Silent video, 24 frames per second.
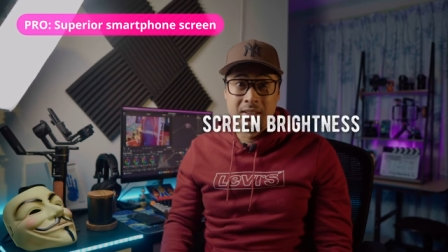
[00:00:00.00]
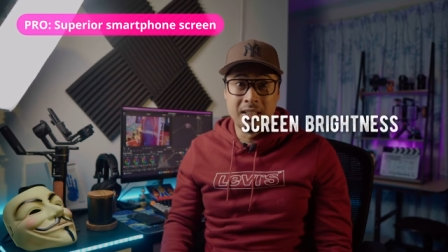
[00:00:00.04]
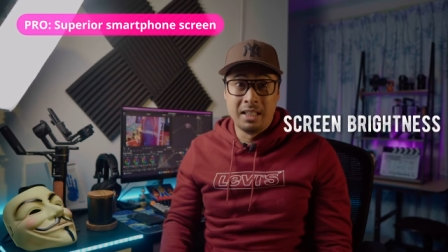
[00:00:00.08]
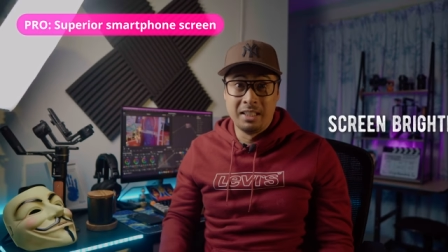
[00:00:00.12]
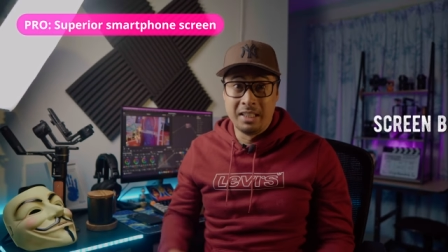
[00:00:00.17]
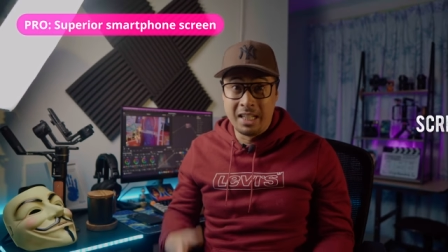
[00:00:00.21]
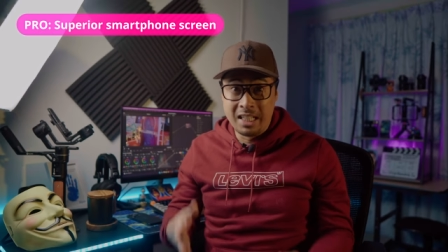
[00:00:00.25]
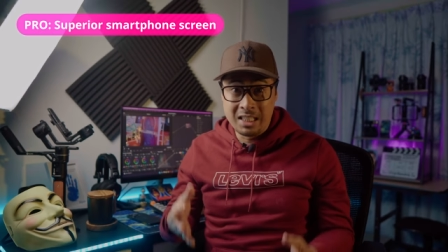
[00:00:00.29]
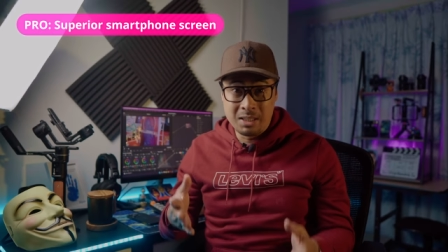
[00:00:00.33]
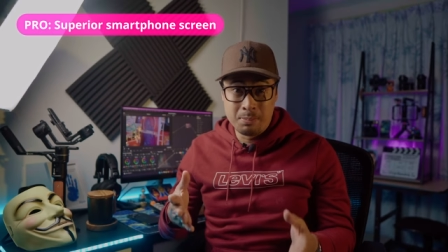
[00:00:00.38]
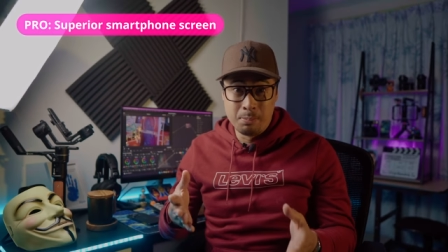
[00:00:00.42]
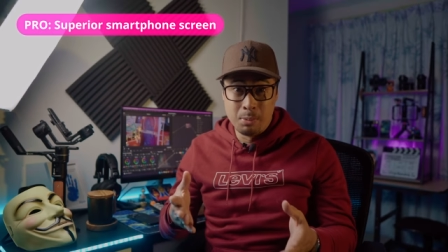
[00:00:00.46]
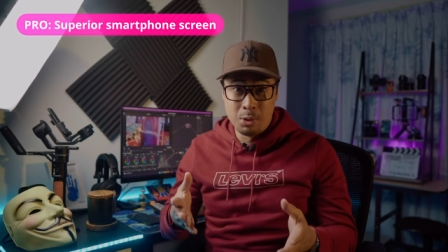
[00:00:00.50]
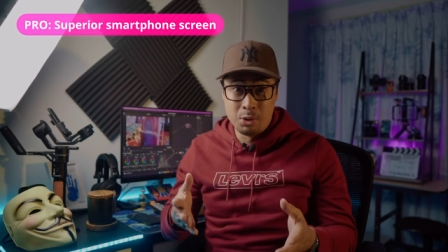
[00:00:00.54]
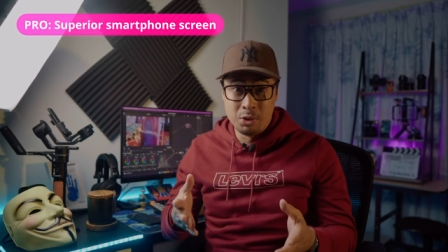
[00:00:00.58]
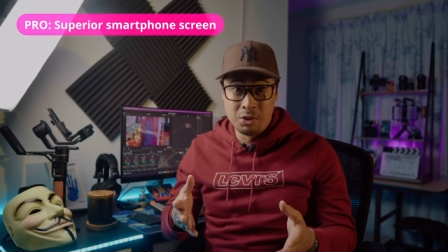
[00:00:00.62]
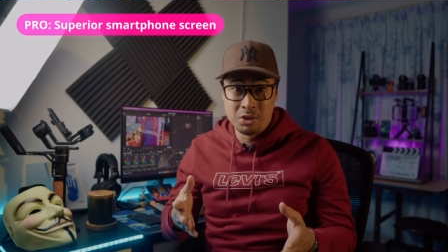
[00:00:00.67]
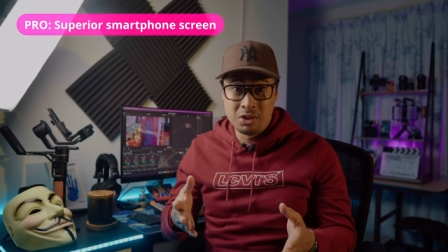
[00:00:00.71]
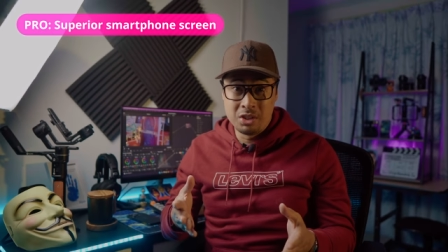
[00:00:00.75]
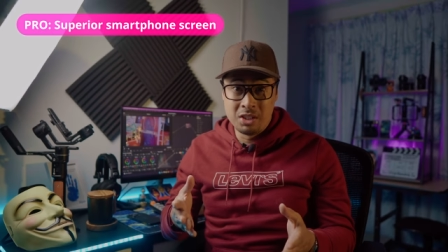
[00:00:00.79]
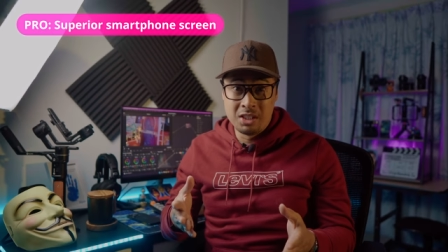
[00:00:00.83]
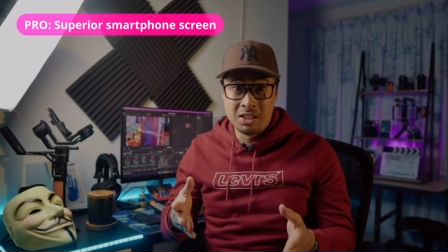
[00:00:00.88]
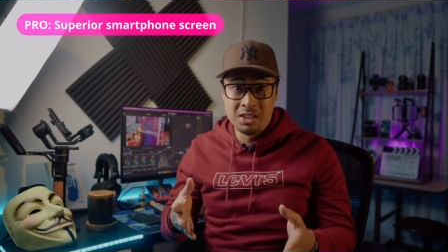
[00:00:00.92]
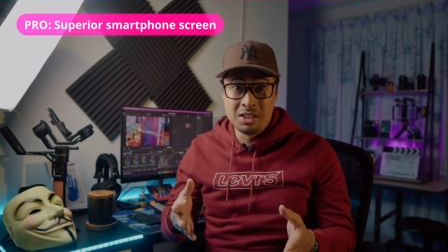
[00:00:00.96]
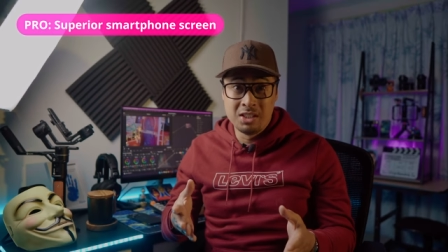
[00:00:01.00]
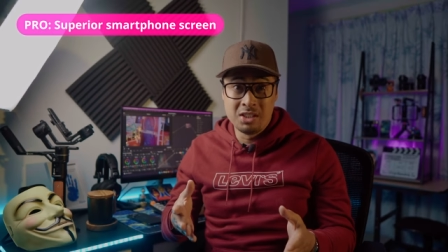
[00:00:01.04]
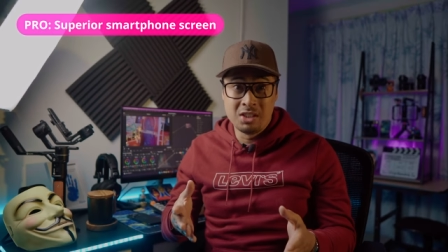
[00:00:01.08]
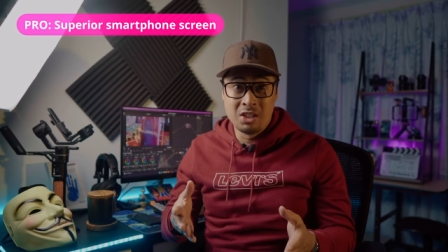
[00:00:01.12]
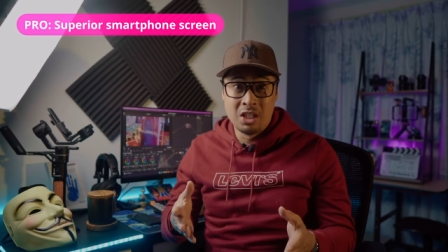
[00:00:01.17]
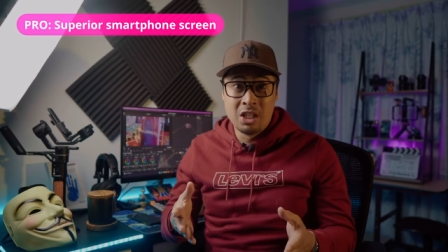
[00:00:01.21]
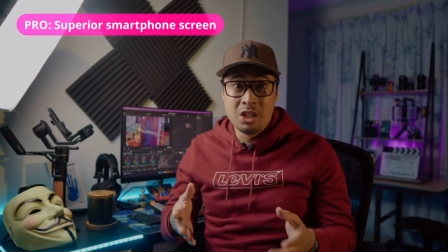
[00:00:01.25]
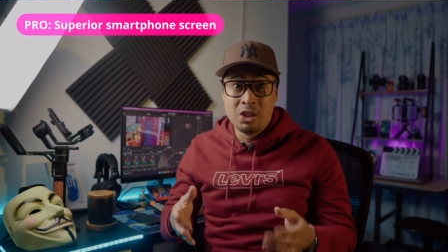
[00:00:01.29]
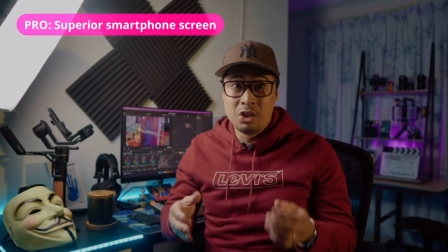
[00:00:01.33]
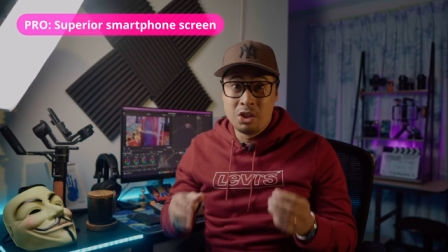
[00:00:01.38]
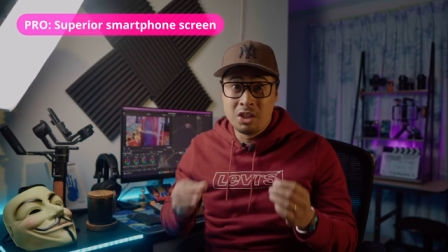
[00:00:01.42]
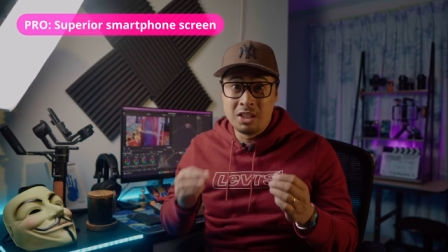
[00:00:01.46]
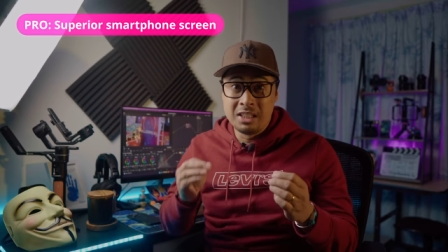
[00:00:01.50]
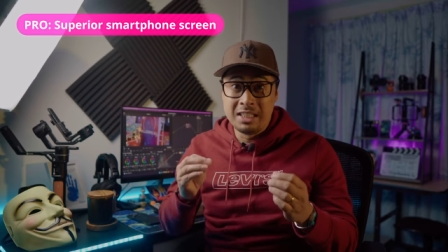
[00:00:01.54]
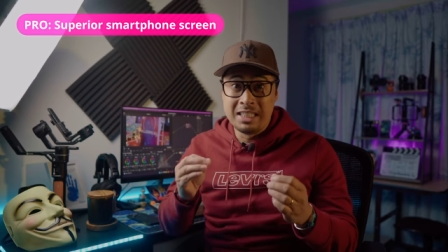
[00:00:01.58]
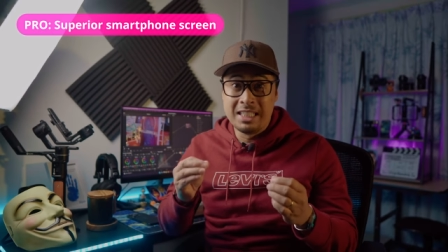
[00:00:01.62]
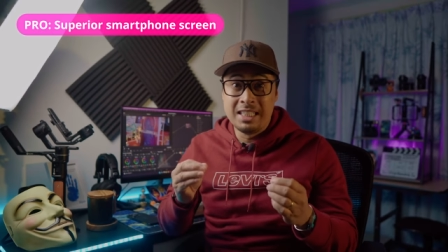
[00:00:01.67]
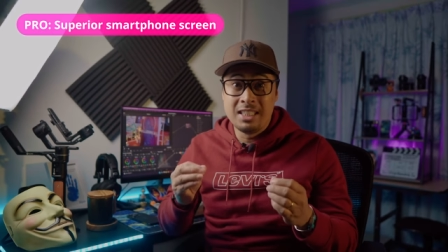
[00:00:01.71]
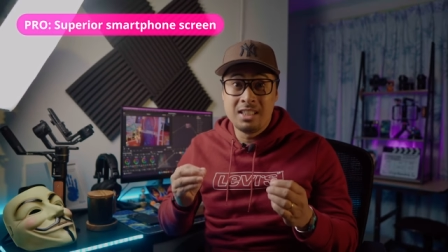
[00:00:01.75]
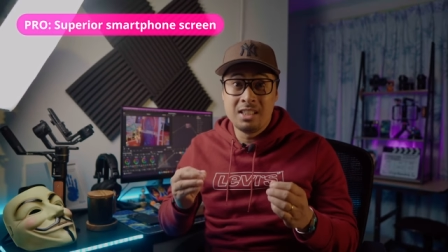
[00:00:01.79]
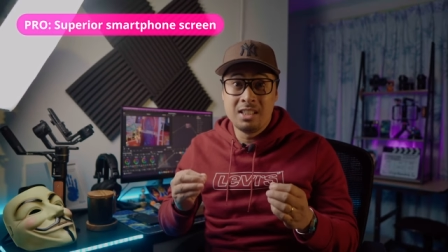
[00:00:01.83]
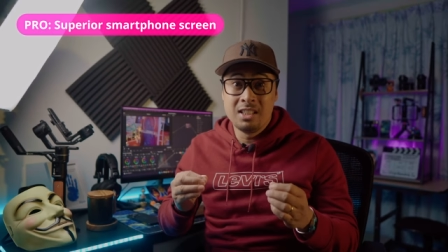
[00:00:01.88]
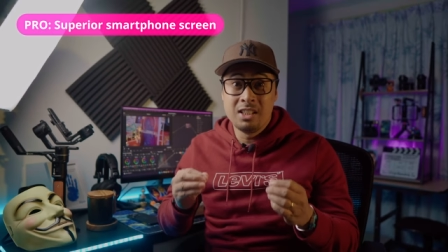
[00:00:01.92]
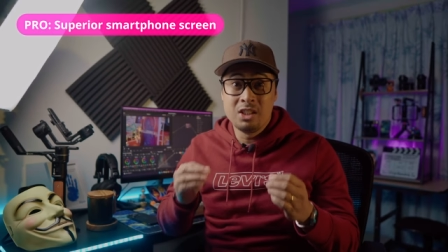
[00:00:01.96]
A nice bonus is you can
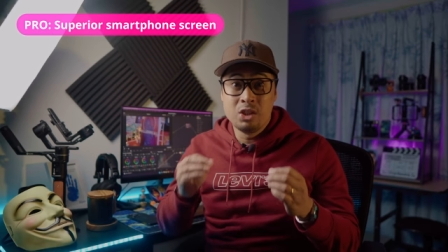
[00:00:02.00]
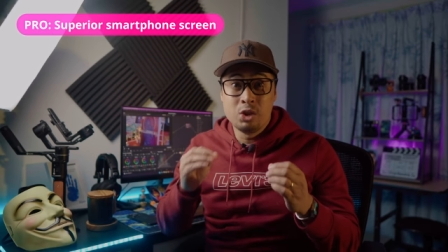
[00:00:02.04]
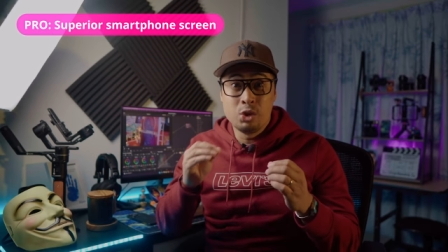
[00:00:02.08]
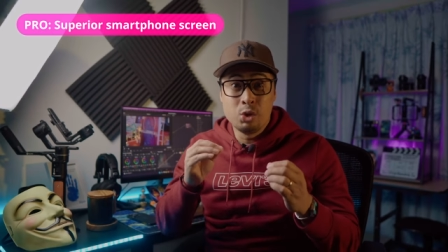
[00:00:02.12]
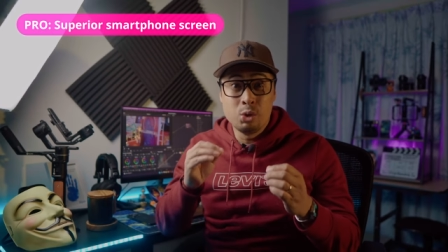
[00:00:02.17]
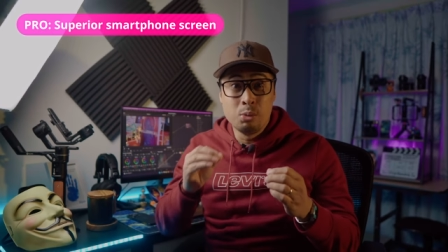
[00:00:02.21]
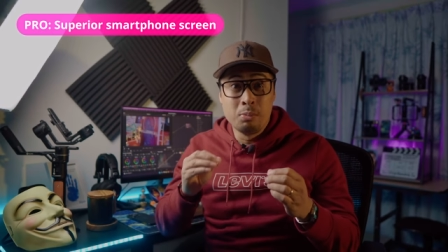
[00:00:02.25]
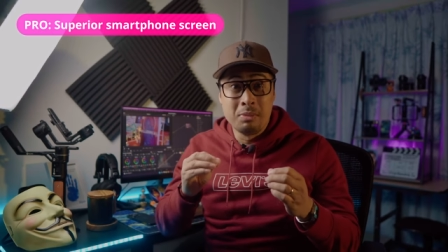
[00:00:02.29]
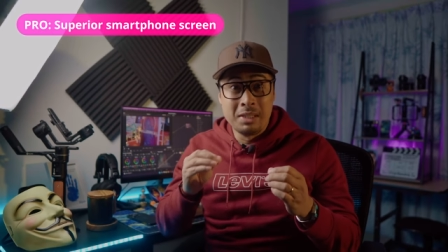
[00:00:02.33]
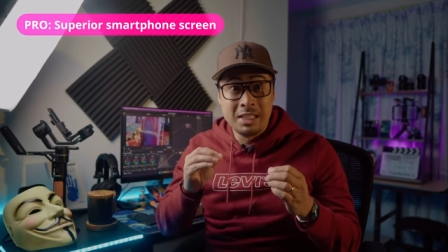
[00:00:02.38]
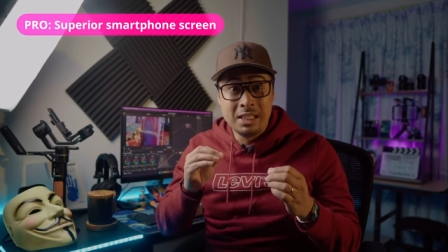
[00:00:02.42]
easily zoom